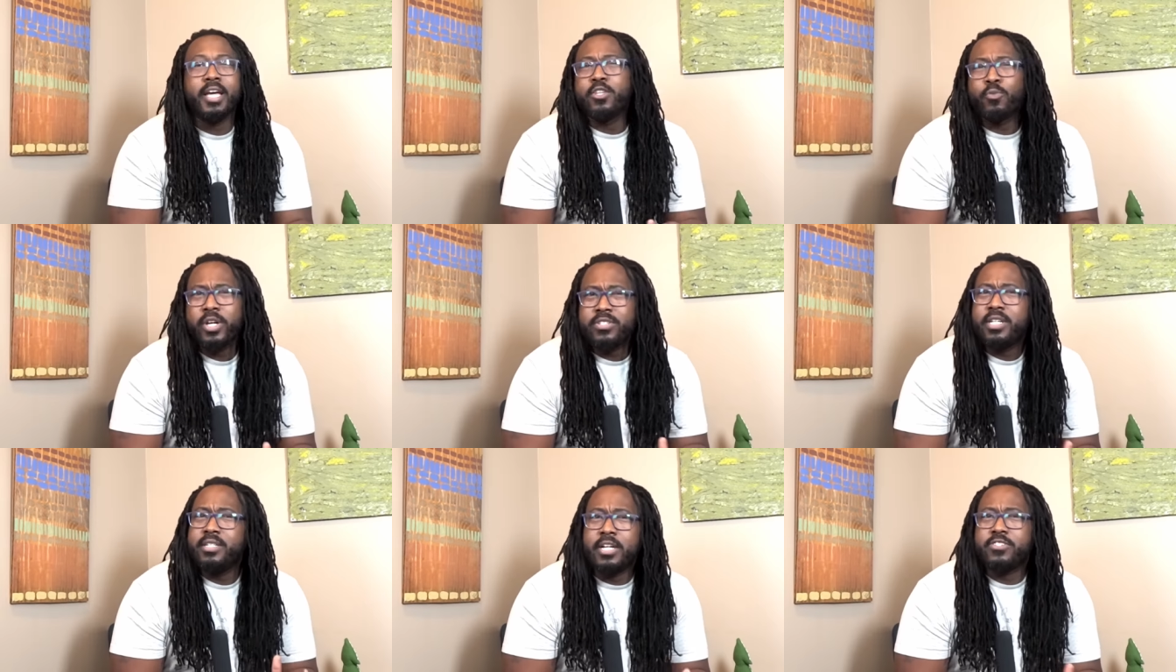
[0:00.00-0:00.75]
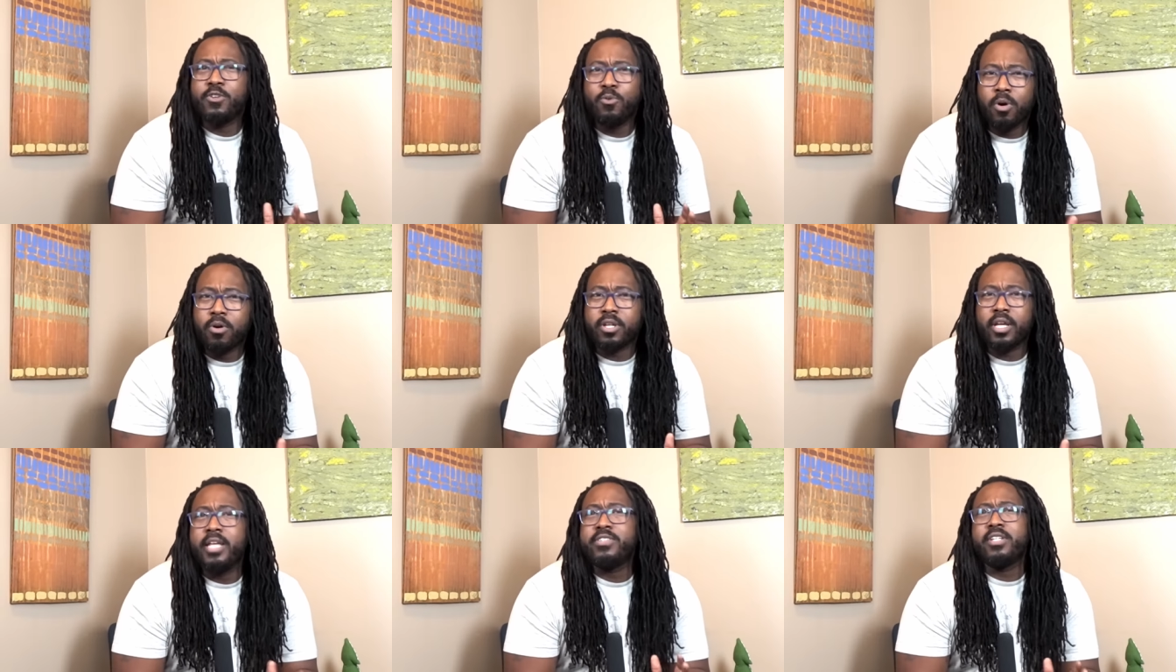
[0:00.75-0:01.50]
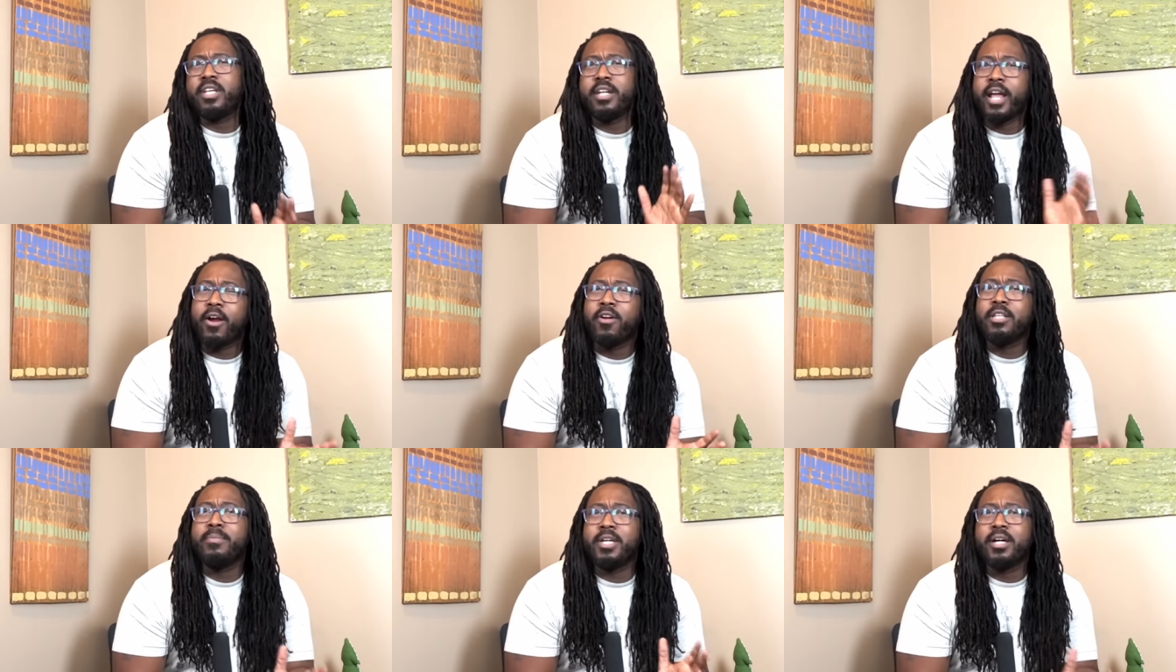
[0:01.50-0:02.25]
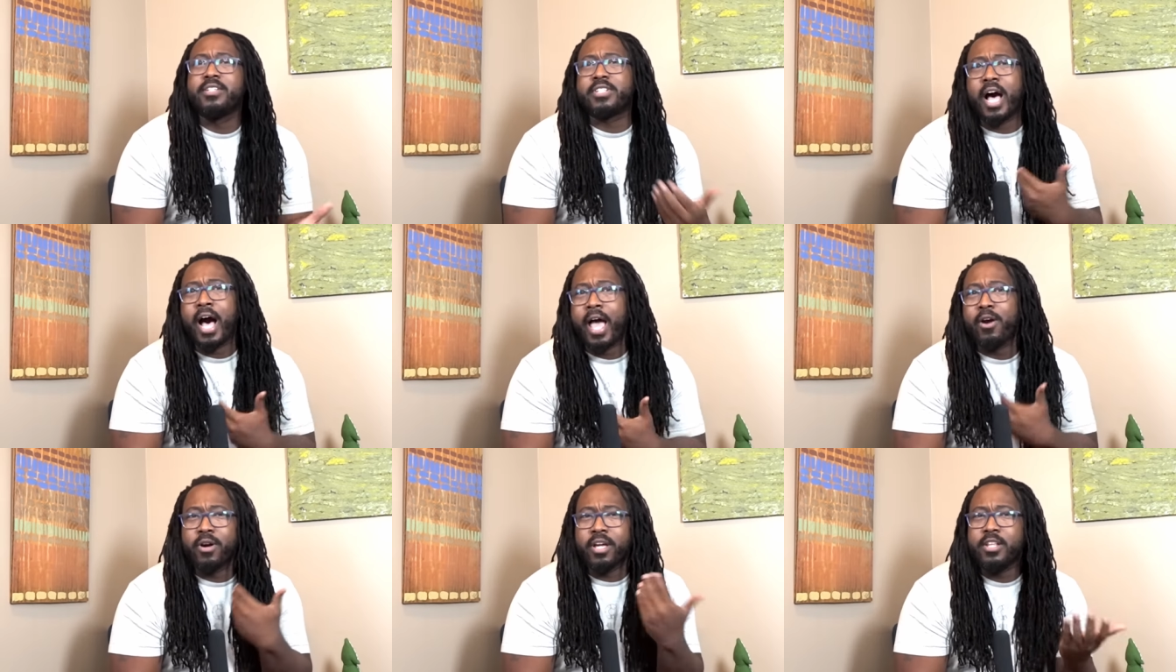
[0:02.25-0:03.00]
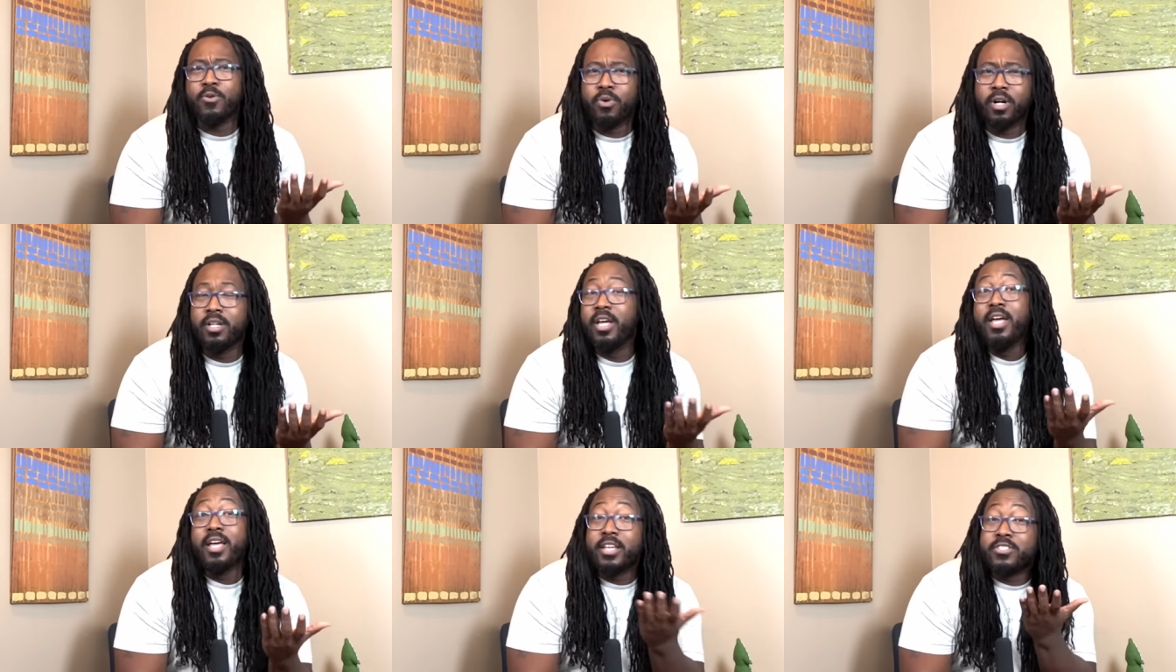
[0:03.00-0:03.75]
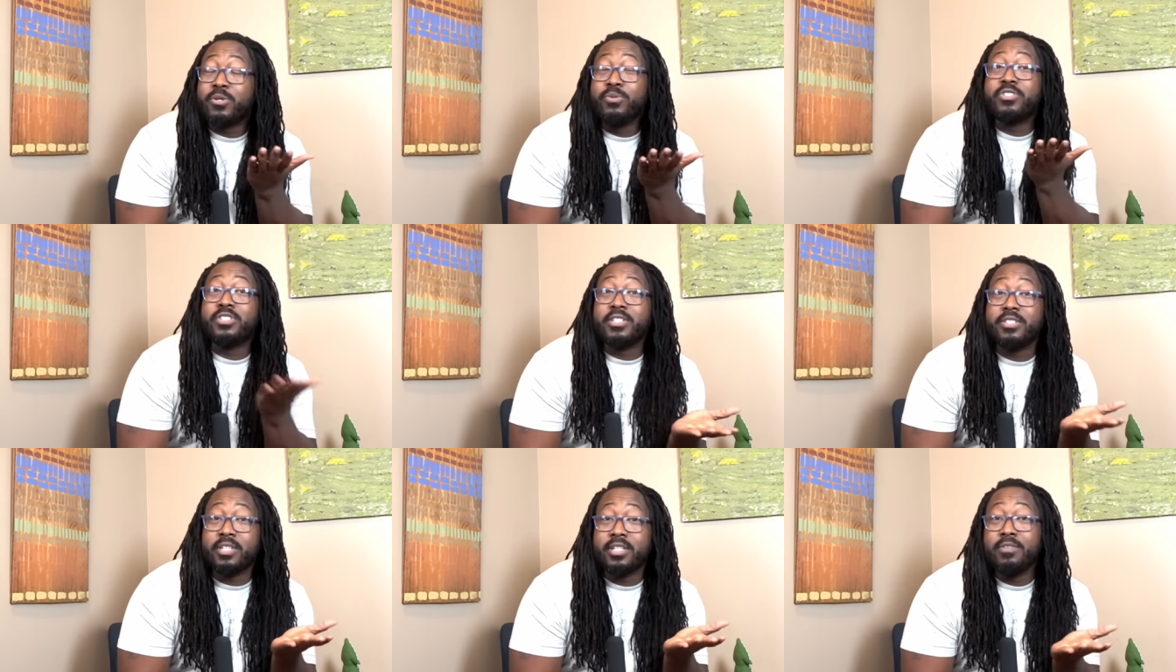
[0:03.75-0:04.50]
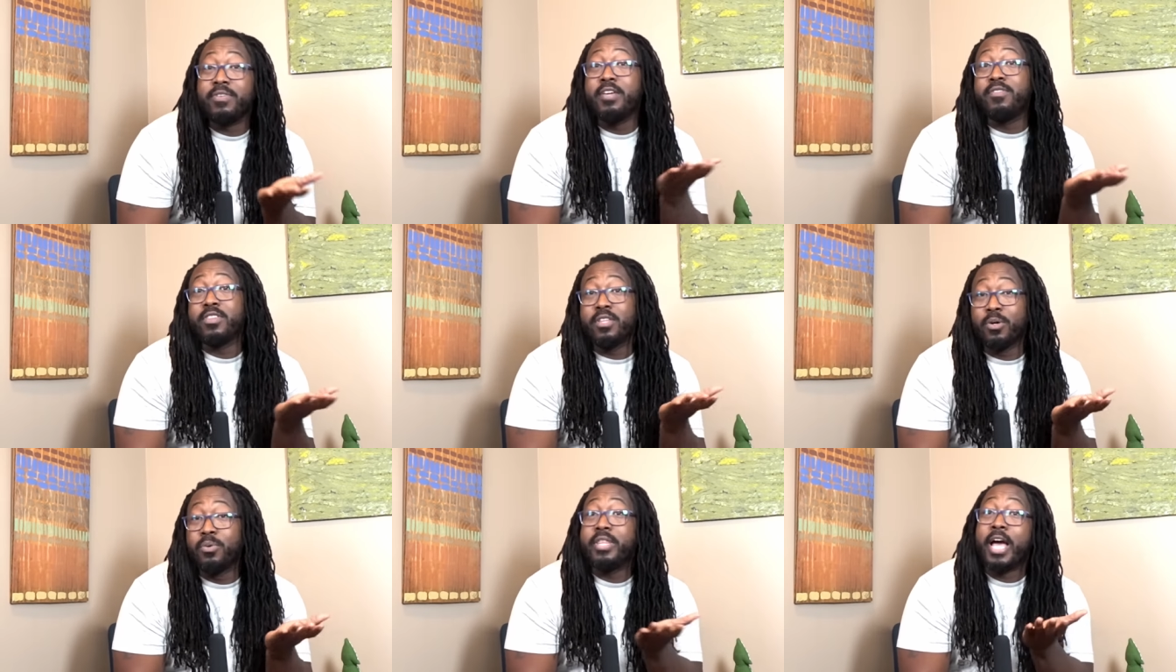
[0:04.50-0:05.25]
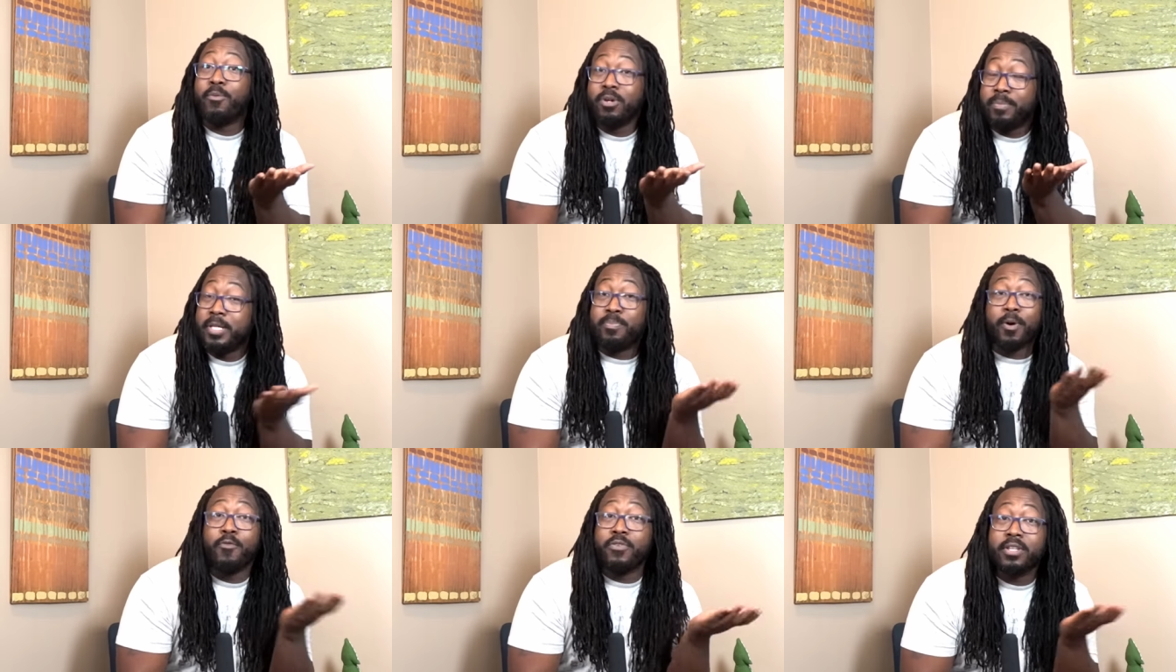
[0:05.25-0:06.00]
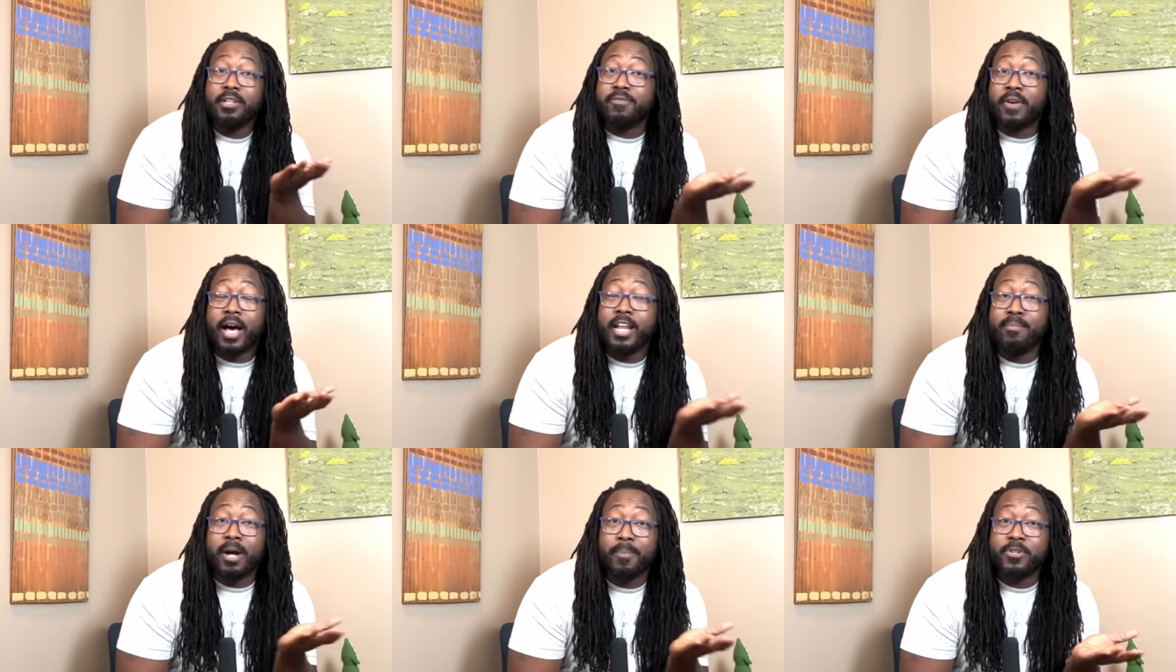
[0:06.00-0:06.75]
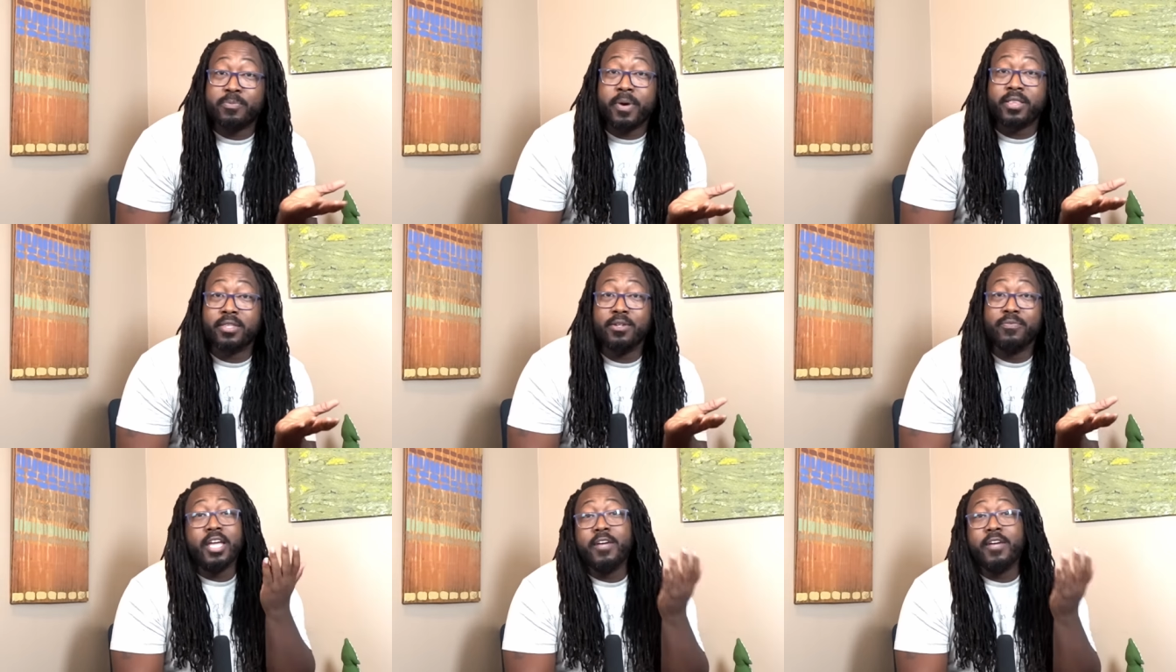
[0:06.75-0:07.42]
And the reason it doesn't work isn't inherently because I or anyone is too sensitive, even though that would be perfectly fine in my perspective.